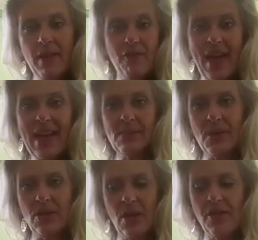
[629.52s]

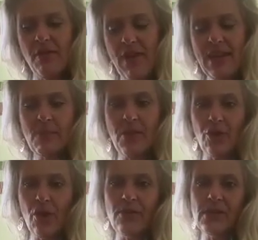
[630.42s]
investment, you know, the investment
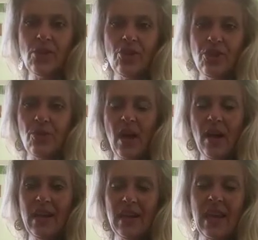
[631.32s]
that goes into
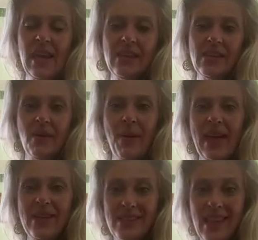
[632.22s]
early years
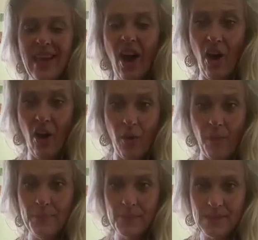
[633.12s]
compared to say
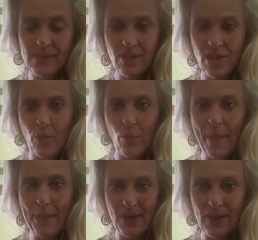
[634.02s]
arms, you know,
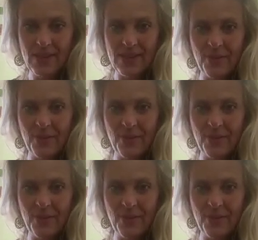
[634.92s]
weapons